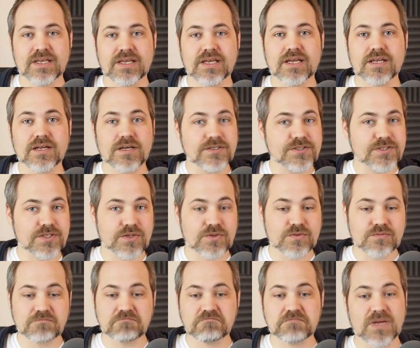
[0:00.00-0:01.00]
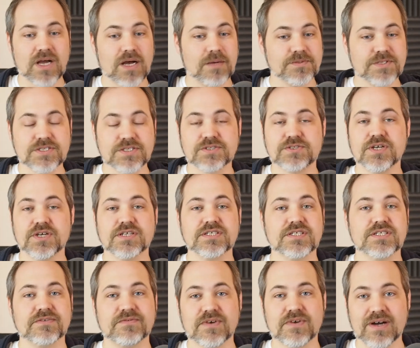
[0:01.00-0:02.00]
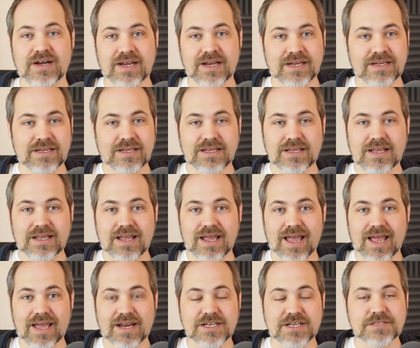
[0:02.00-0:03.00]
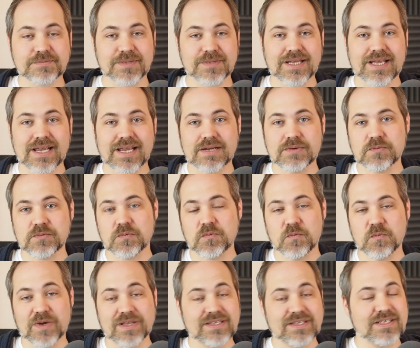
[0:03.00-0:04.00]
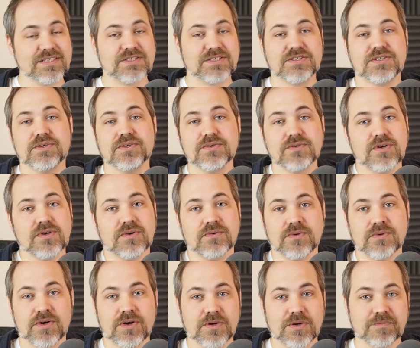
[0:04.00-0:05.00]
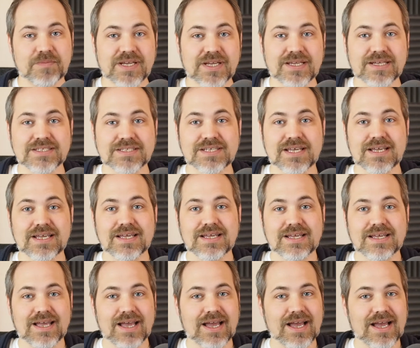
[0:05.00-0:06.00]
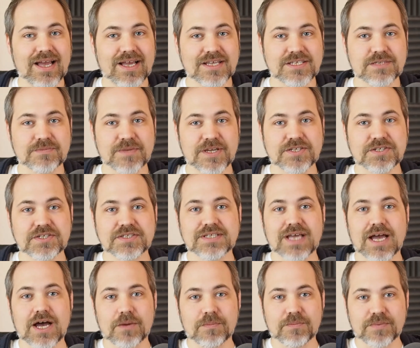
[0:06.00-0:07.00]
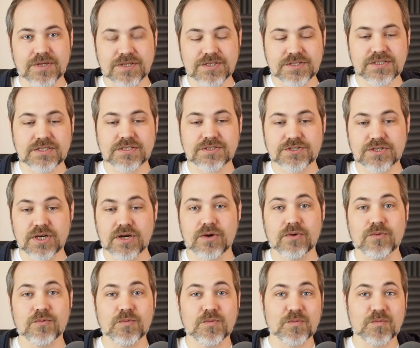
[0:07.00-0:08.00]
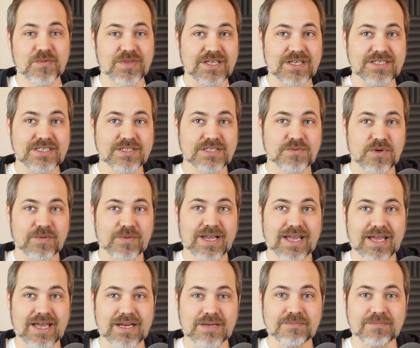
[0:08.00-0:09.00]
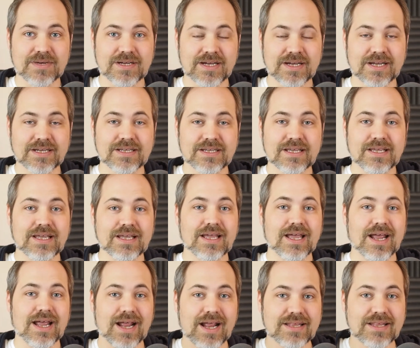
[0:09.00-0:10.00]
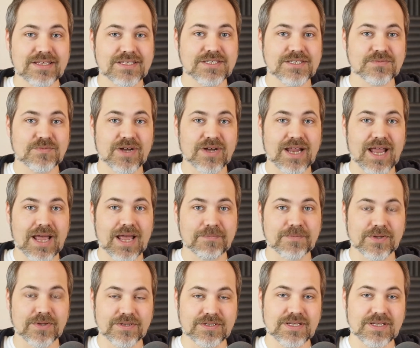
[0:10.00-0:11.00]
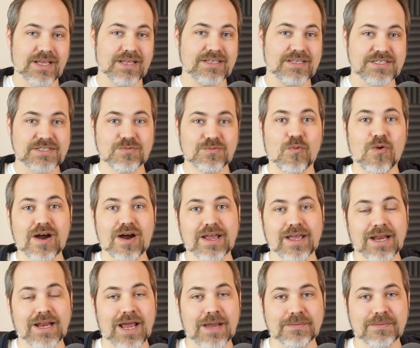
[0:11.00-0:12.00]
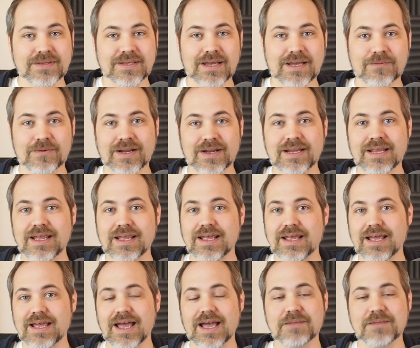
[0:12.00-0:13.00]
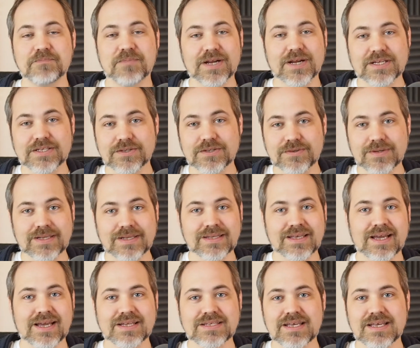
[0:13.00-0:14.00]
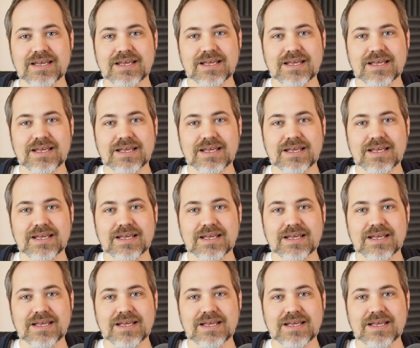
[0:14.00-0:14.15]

It also helps us justify and explain when things do go wrong, because estimations help us show this is what we had in mind, and this is what happened, and this is why it happened that way. And by doing that,